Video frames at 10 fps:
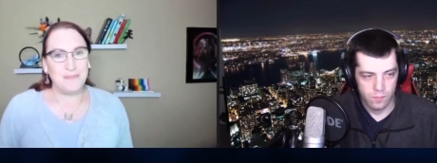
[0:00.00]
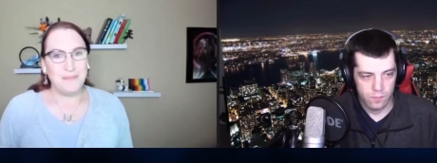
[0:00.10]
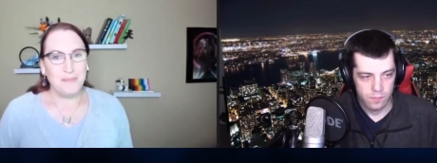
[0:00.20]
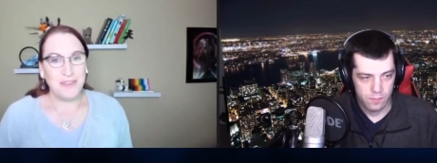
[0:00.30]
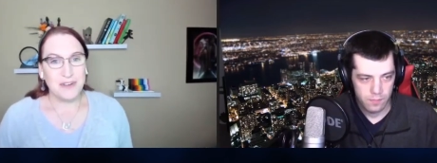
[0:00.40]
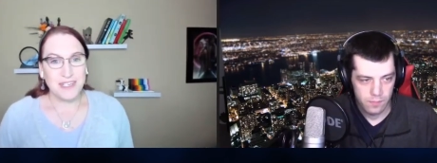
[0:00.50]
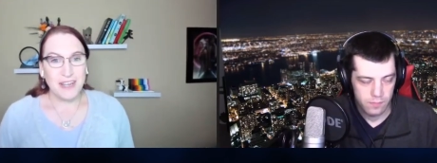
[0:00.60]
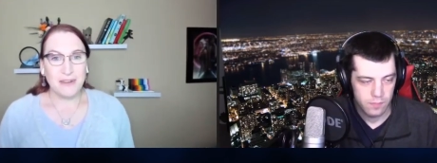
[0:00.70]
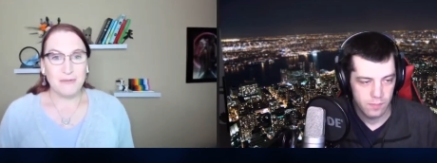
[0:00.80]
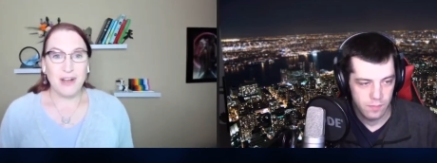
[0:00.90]
Speaker 1: But there's
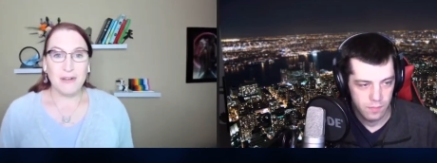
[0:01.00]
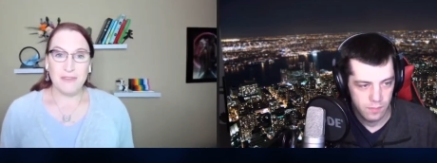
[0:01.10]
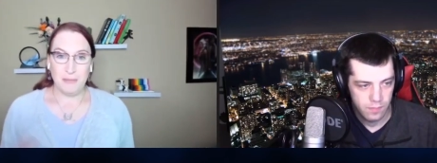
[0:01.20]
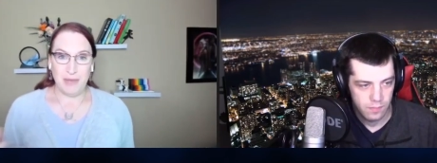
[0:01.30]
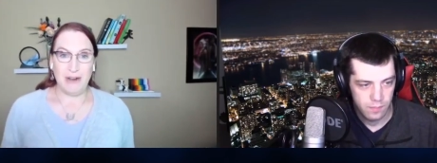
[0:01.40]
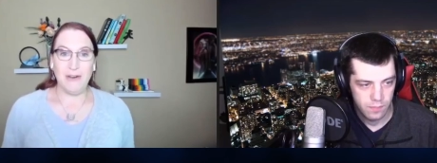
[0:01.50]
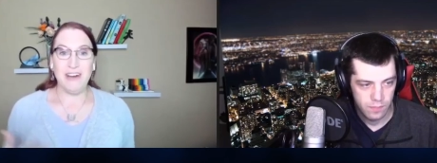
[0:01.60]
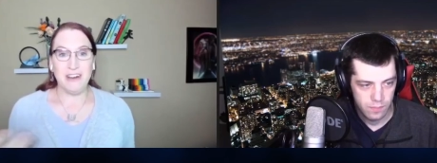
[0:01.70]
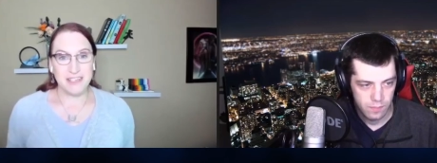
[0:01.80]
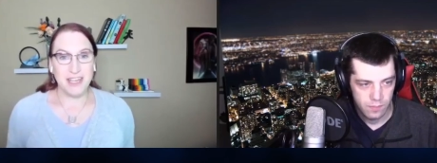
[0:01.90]
nothing wrong with
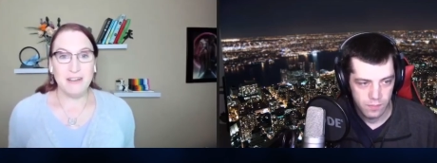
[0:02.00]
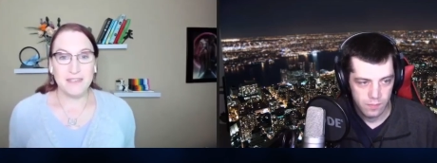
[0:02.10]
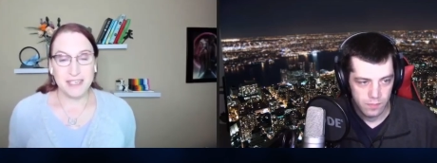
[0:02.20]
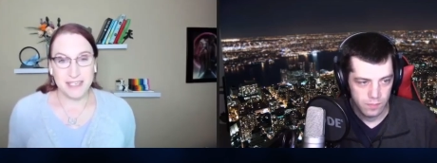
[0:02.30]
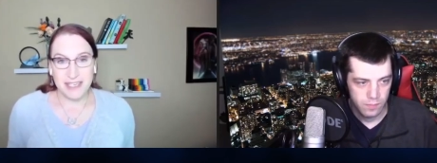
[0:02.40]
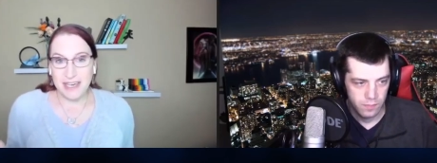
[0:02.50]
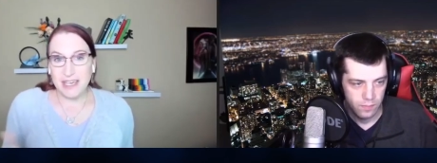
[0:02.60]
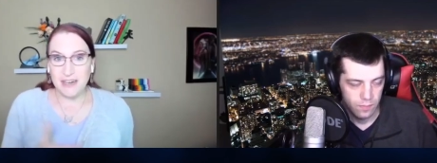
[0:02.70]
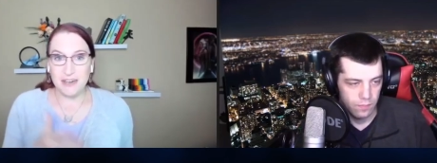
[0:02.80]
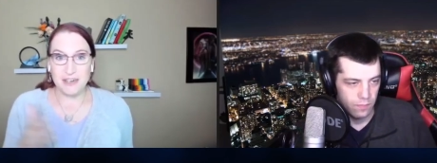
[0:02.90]
empowering ourselves to seek
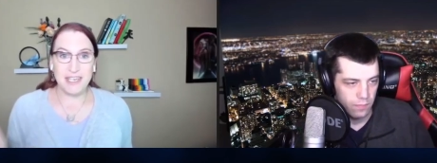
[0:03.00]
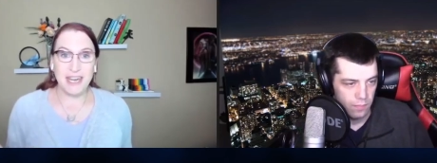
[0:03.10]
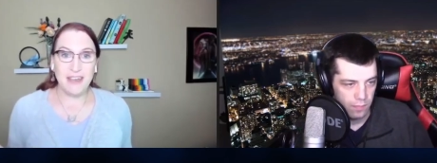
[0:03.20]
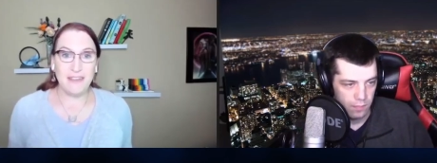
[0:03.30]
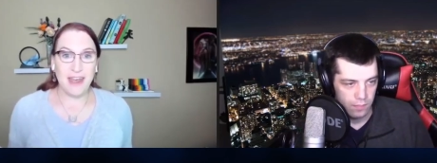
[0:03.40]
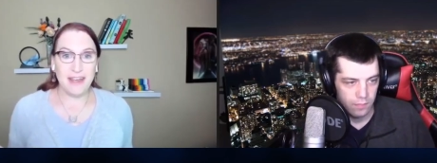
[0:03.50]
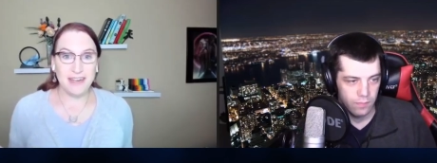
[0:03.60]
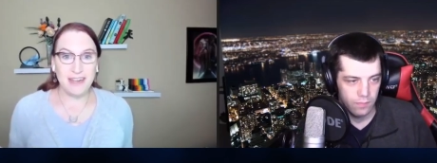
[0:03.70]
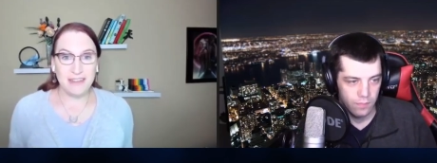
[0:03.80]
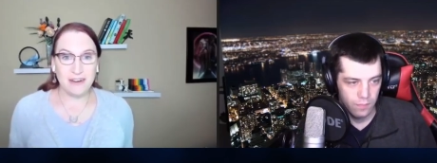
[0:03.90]
to understand that
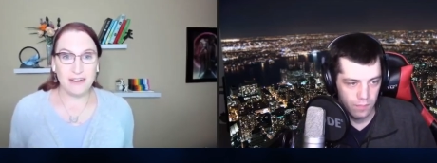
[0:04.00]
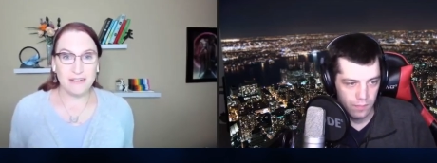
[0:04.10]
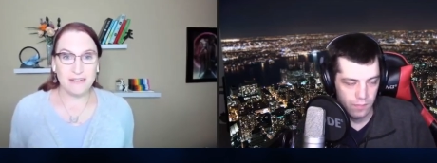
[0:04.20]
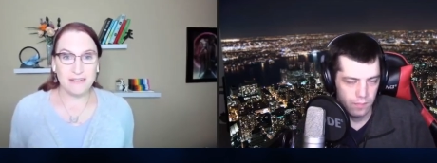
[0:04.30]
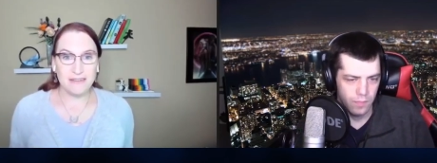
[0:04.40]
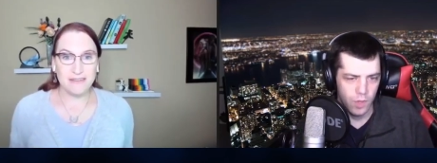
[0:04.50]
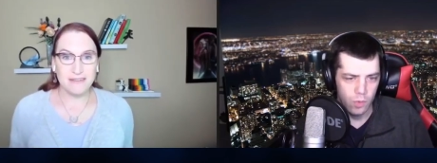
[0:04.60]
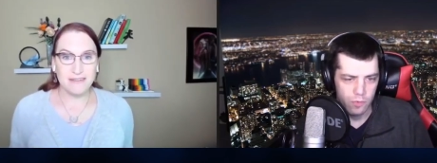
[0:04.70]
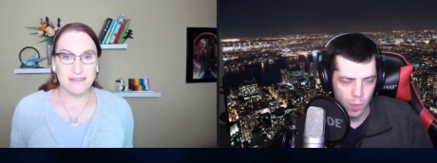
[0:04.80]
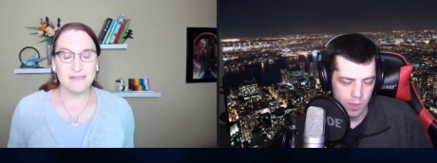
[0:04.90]
either. Oh,
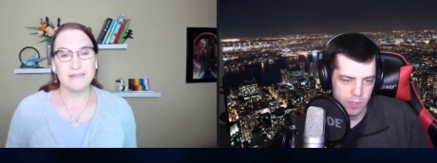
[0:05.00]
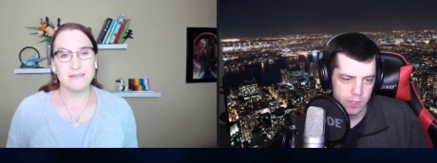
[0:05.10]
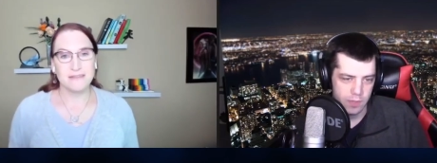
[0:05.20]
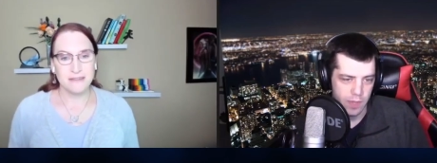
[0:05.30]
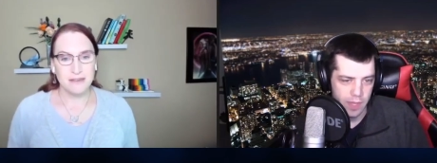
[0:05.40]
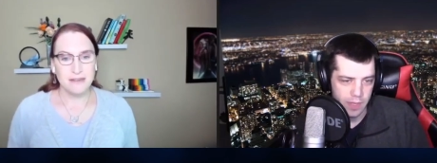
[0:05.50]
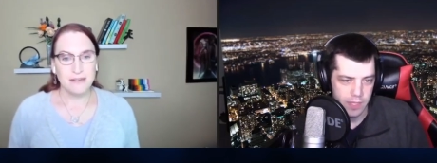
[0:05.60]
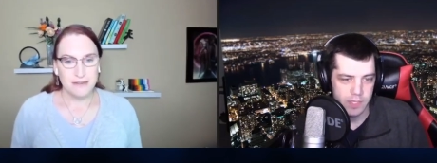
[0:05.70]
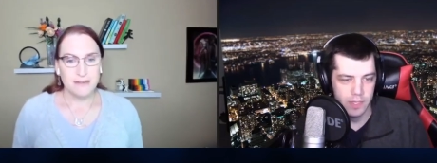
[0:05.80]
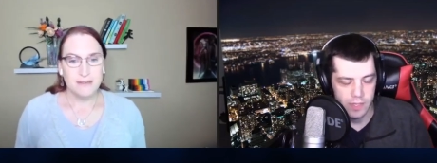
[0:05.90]
of course.
Speaker 2: I think
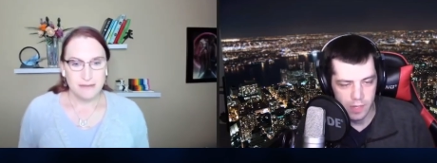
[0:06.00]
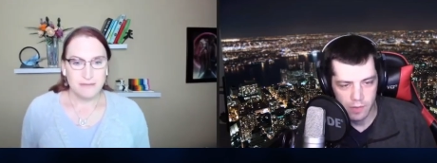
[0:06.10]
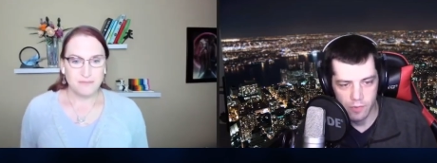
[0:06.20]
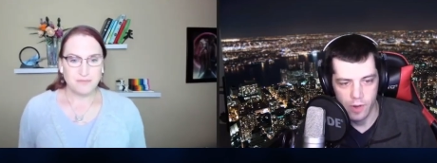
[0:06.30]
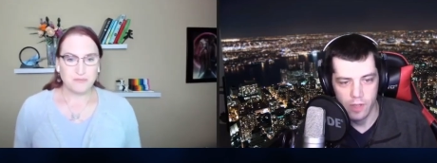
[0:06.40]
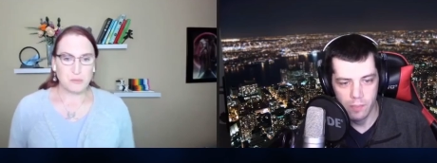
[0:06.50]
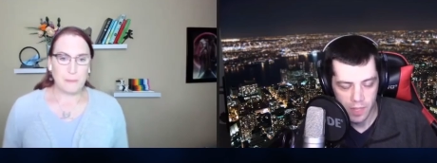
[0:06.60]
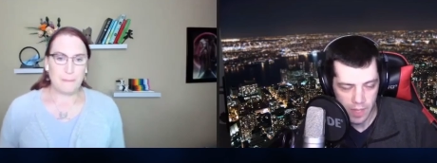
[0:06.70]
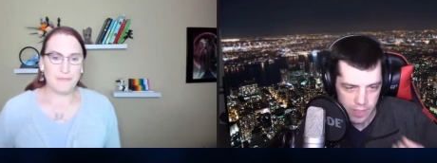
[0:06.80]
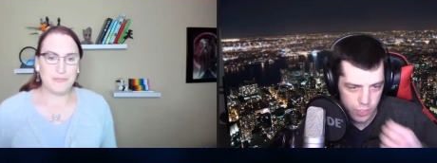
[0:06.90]
that's like a, a very, I mean,
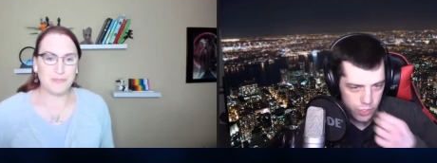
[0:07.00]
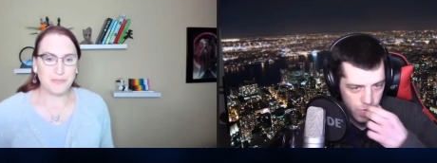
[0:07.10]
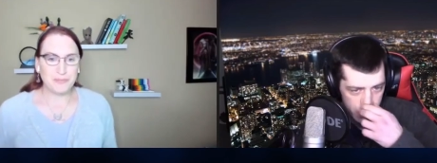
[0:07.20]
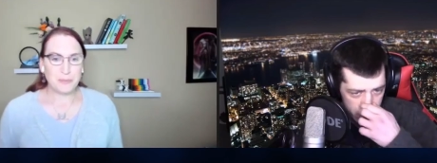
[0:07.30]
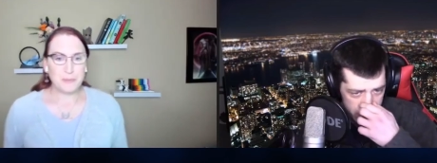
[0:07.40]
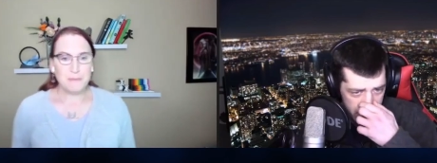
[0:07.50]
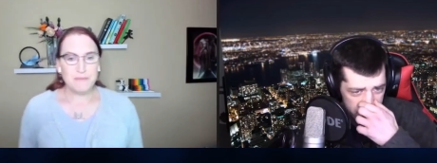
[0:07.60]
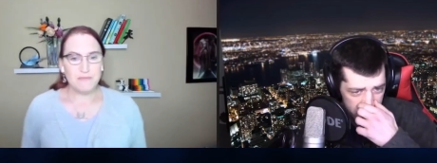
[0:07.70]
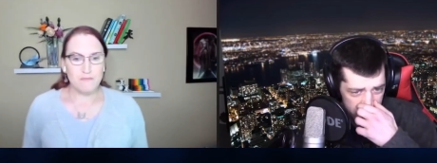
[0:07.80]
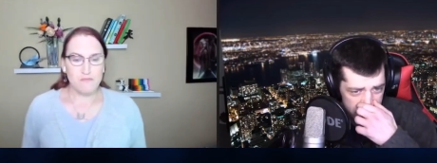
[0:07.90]
I, I think just
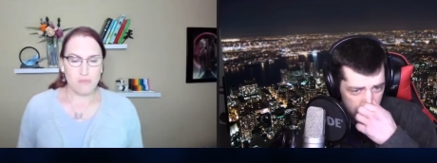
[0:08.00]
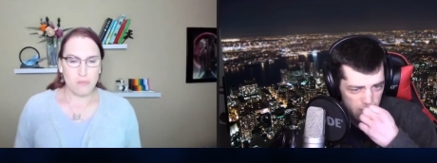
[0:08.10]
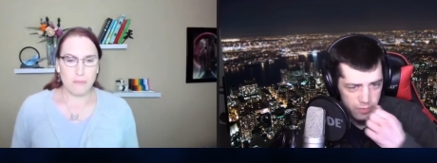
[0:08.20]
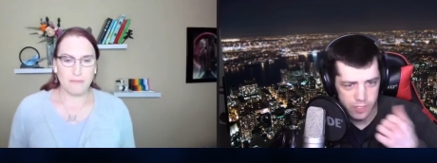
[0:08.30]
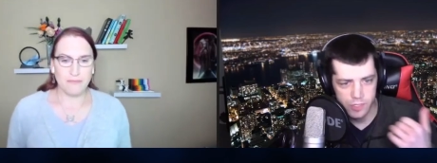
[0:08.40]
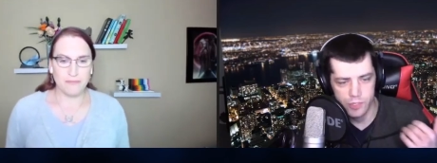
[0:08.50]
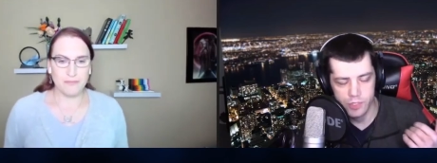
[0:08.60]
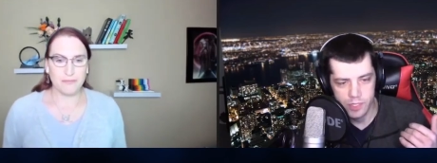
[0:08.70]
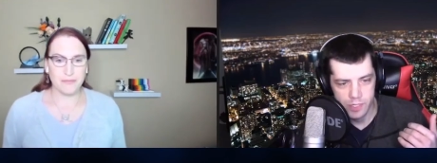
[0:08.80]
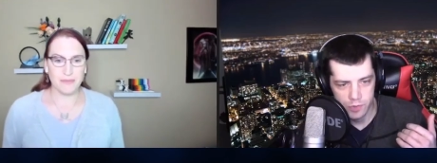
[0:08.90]
understanding yourself is
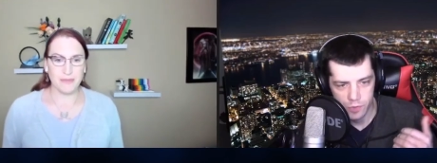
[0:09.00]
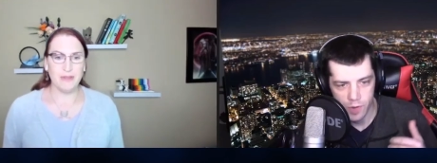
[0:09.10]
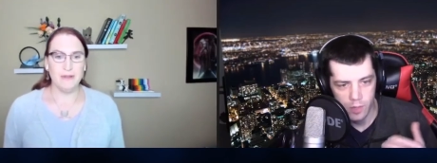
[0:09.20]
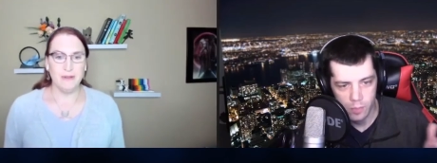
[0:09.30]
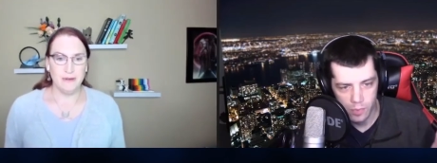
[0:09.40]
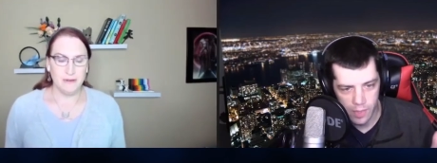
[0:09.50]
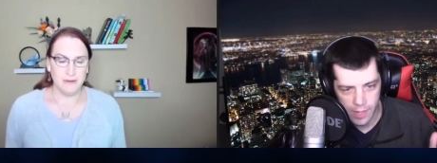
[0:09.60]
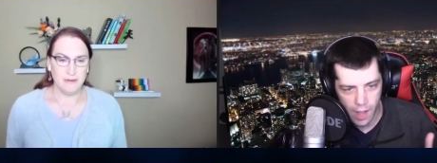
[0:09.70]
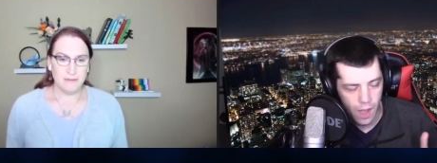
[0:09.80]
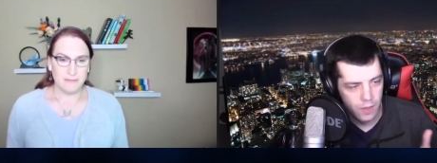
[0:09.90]
just this incredible,
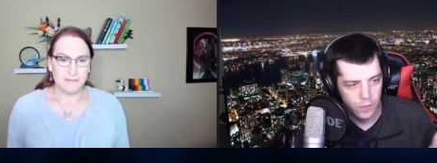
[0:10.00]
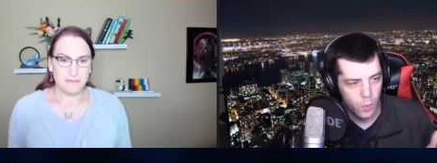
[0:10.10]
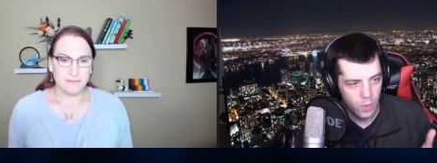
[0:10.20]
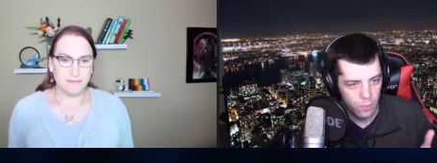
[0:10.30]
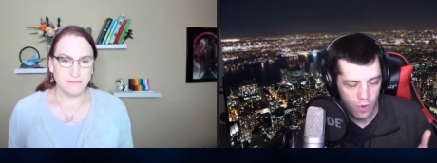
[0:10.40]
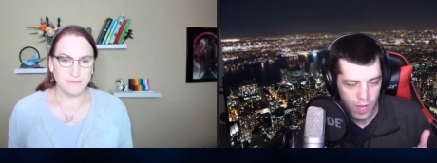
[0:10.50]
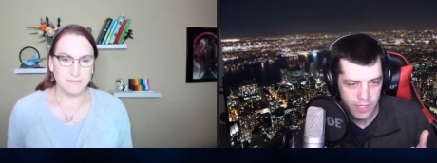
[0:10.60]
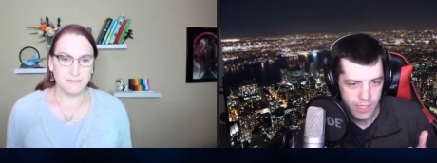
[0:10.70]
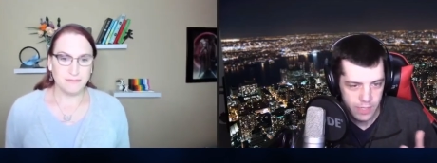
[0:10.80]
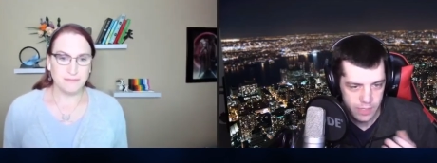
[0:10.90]
like, ongoing
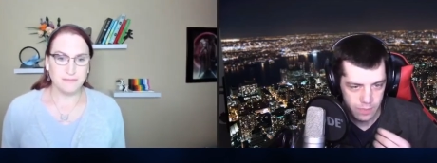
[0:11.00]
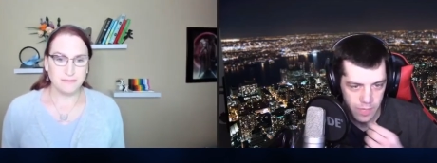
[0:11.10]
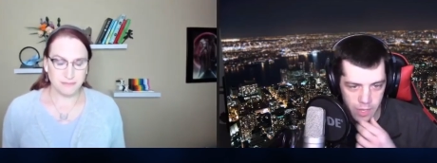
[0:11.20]
process. I mean, I